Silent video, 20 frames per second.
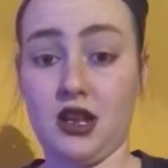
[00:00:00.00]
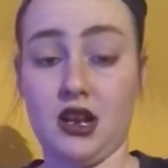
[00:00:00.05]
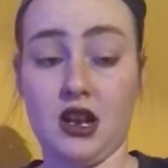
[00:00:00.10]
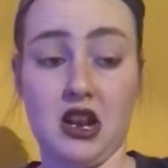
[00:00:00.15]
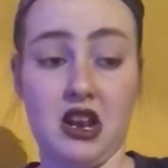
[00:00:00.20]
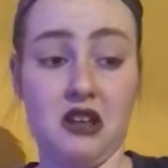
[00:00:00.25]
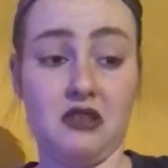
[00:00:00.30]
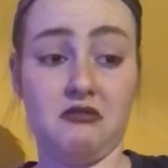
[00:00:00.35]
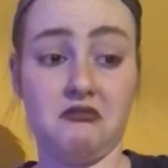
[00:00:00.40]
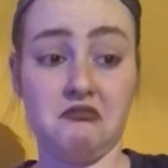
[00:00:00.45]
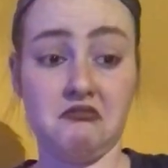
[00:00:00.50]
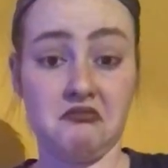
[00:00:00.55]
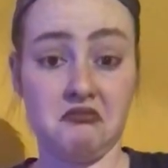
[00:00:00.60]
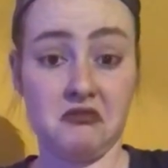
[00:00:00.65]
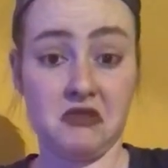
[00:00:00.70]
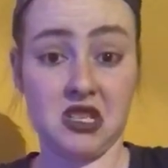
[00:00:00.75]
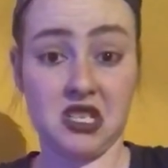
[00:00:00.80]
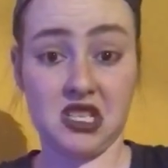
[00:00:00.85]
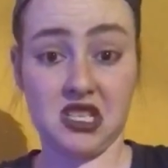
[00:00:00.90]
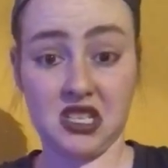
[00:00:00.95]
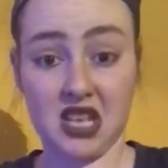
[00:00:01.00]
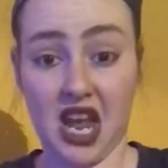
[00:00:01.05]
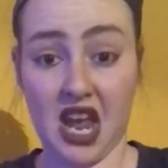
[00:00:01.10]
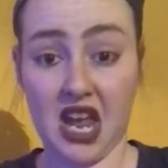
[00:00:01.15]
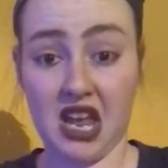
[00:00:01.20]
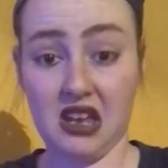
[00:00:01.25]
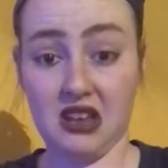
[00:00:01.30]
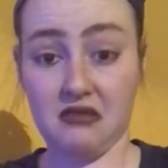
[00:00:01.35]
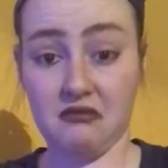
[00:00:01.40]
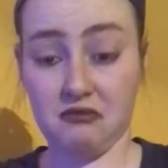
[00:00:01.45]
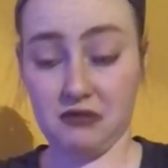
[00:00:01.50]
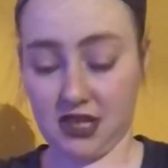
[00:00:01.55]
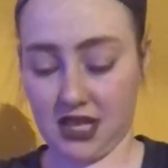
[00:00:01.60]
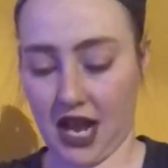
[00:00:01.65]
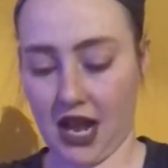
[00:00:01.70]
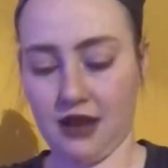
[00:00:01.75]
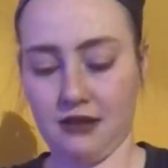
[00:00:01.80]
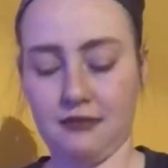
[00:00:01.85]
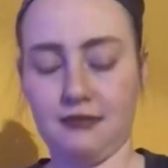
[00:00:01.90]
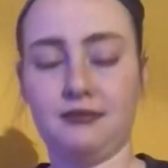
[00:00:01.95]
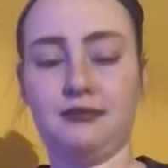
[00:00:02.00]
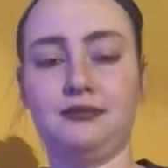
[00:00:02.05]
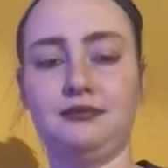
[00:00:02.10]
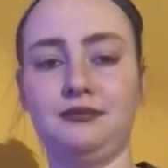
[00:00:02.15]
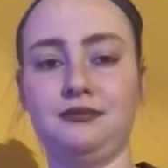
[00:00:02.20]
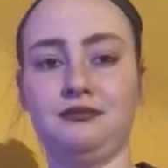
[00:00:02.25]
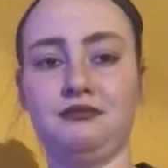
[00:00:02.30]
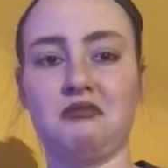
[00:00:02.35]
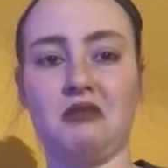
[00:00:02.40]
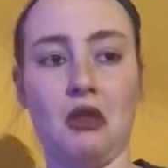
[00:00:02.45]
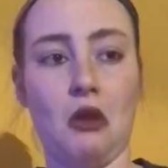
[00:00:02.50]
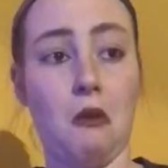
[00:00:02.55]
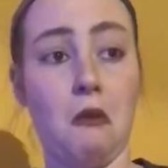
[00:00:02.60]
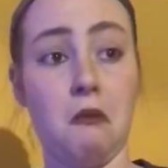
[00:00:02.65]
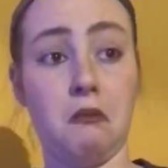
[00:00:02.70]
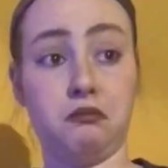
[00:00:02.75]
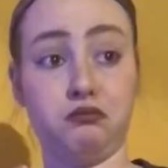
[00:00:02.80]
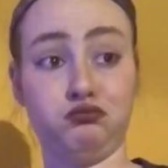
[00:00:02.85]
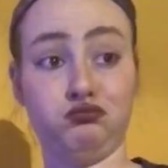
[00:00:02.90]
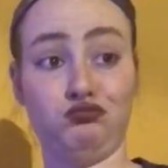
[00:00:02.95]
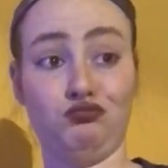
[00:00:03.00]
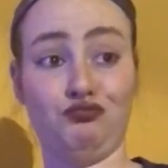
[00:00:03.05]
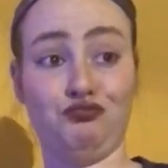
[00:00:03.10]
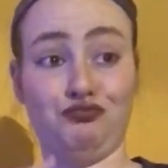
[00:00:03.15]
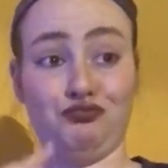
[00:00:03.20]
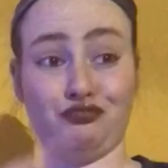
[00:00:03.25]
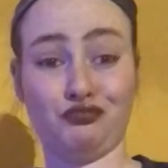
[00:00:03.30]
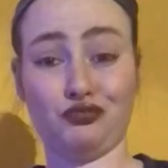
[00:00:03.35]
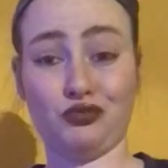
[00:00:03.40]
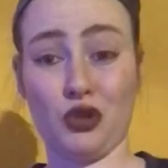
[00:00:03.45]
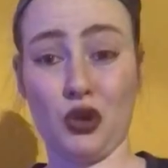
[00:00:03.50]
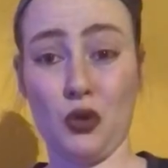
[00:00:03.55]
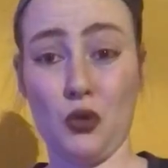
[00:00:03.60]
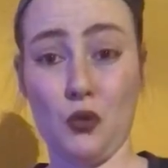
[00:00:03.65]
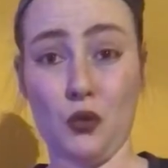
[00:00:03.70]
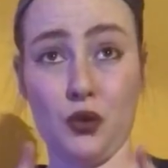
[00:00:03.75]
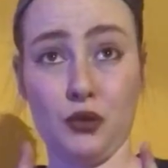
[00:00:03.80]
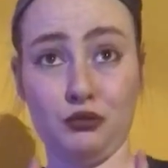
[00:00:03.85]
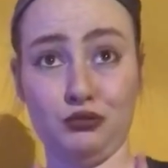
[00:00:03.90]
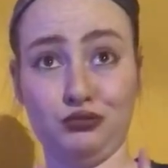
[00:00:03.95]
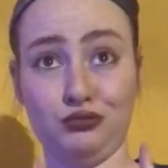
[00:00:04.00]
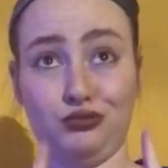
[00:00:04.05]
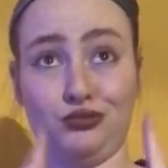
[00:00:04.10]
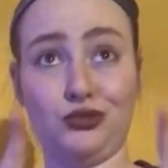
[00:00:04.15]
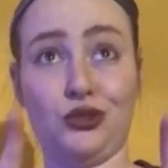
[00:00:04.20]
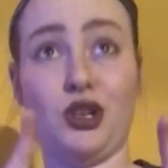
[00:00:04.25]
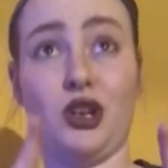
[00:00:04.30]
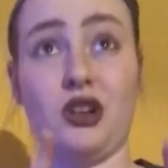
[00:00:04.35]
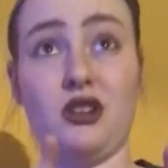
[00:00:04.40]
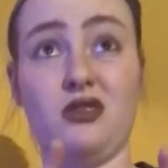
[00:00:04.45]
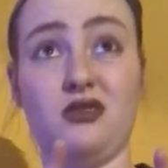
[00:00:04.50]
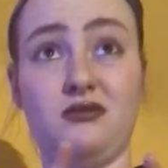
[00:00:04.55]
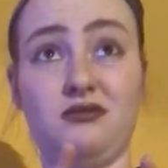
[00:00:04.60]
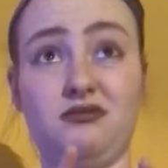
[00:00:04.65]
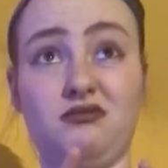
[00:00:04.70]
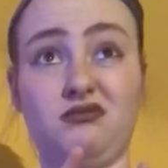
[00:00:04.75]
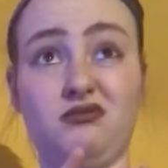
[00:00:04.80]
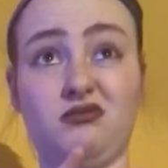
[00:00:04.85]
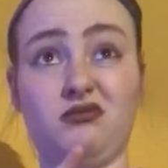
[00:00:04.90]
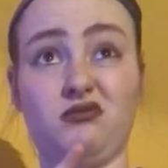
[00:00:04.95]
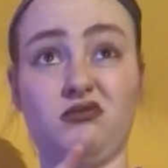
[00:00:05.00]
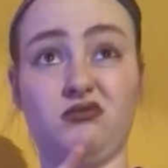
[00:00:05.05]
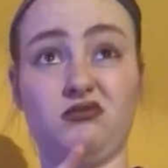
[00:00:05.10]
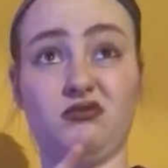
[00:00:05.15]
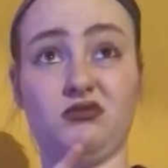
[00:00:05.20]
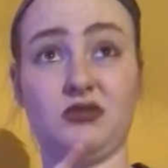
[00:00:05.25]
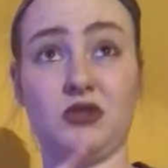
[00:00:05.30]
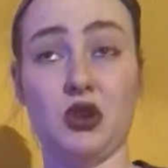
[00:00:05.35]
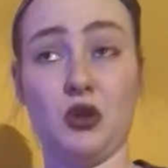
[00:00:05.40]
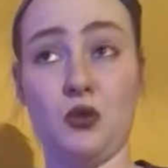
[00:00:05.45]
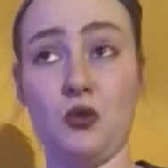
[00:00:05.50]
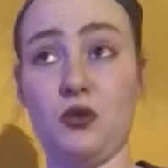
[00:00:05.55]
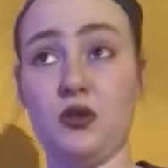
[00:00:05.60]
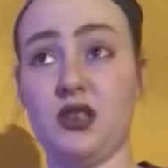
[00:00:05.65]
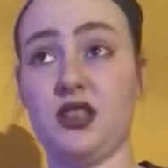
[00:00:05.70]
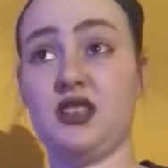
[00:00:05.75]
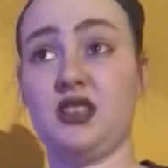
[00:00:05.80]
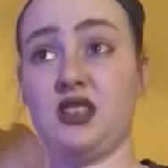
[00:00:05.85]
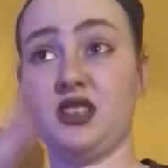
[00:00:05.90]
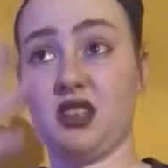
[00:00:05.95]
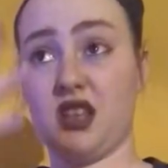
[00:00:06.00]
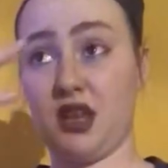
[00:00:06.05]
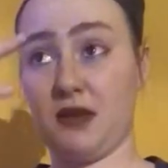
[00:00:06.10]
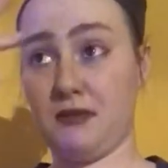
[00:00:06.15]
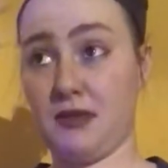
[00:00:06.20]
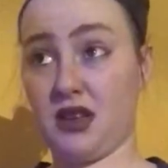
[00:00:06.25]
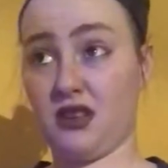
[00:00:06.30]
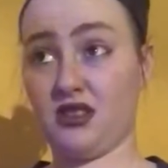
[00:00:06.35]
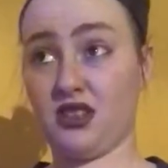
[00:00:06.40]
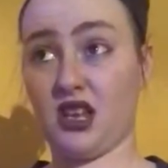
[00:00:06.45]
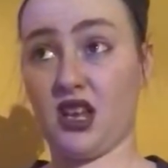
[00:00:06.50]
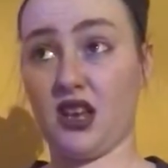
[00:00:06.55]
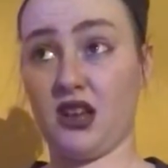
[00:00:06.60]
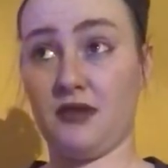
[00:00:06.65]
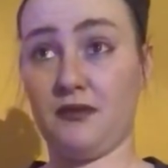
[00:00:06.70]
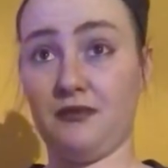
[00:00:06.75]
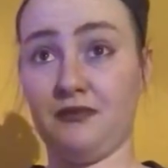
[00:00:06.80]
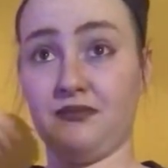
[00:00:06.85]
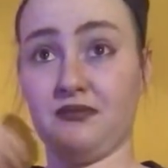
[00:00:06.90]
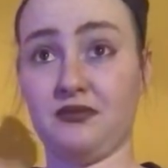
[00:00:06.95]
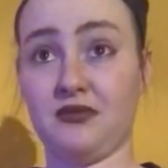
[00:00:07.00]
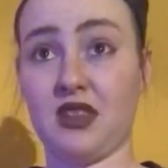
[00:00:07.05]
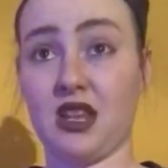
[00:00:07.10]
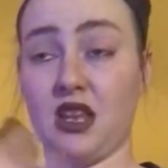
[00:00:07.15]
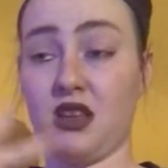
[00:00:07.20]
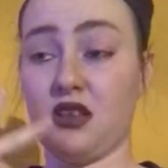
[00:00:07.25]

And we get there, and as soon as we go outside, hanging out and having a smoke,